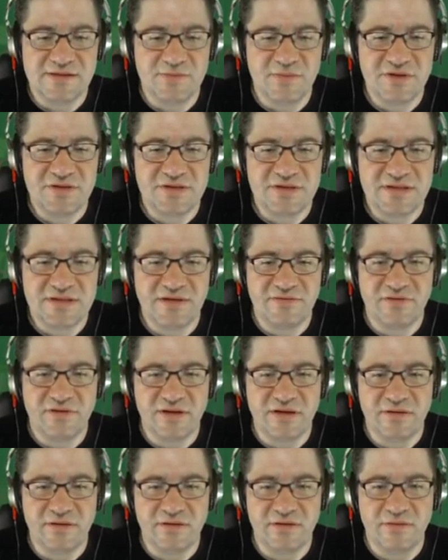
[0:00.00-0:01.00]
much
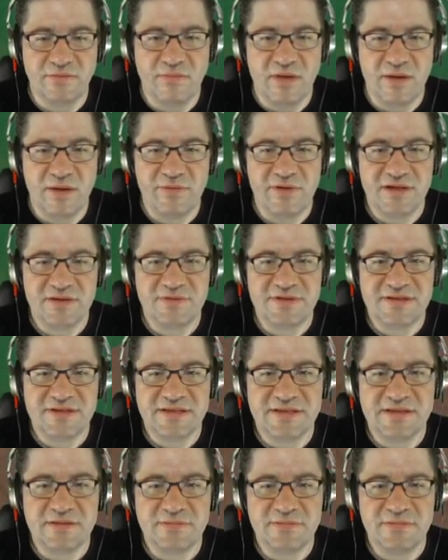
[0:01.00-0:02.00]
different than my placement
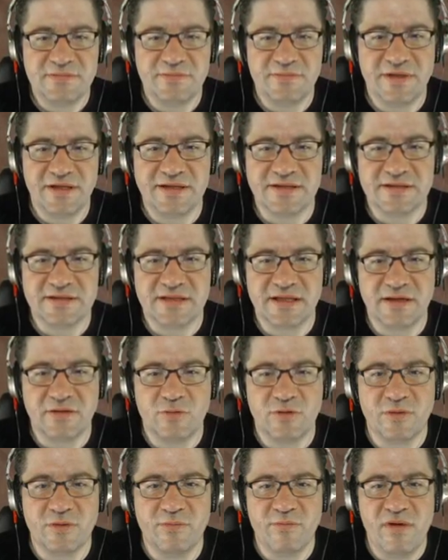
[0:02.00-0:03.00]
system, because like
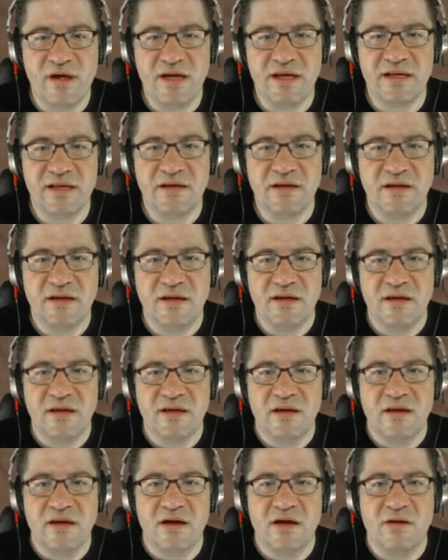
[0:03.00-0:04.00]
with mine,
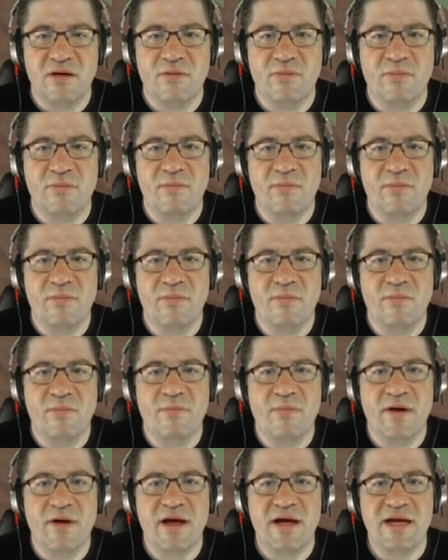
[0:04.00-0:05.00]

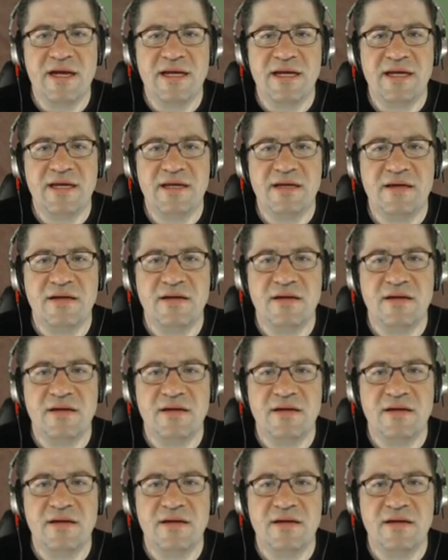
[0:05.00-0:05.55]
my